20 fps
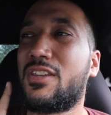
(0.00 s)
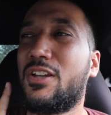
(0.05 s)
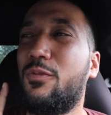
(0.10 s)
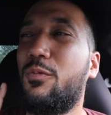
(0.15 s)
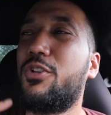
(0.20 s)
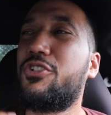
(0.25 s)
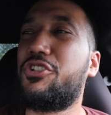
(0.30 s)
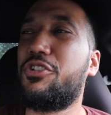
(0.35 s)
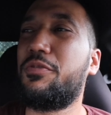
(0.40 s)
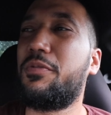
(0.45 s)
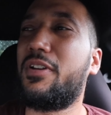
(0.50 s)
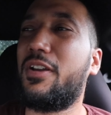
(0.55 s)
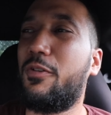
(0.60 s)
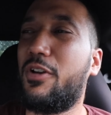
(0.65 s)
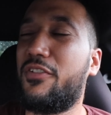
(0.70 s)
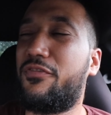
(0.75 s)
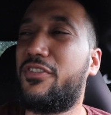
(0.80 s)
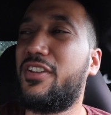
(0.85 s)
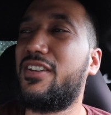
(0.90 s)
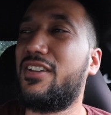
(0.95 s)
Would you,
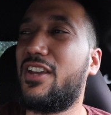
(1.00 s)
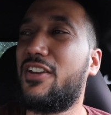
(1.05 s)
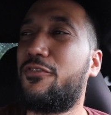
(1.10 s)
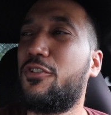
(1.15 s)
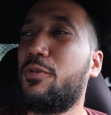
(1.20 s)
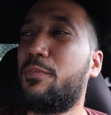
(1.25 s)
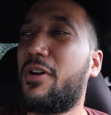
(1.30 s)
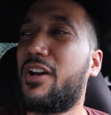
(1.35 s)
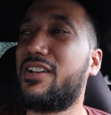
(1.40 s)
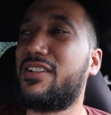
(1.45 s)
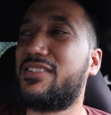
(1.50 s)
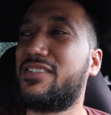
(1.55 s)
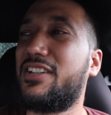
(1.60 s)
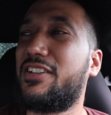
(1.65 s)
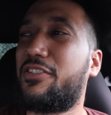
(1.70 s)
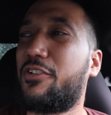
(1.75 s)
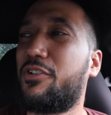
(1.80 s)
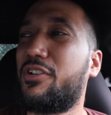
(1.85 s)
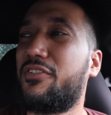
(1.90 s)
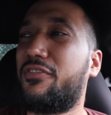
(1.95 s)
if you bought a
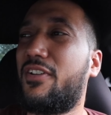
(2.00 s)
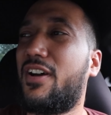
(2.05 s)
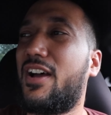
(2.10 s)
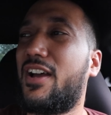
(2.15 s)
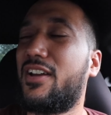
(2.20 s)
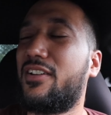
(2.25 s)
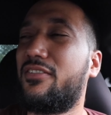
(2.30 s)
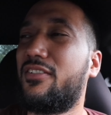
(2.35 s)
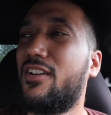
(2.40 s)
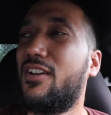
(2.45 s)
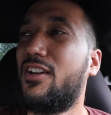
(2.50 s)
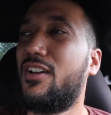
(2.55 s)
Z35,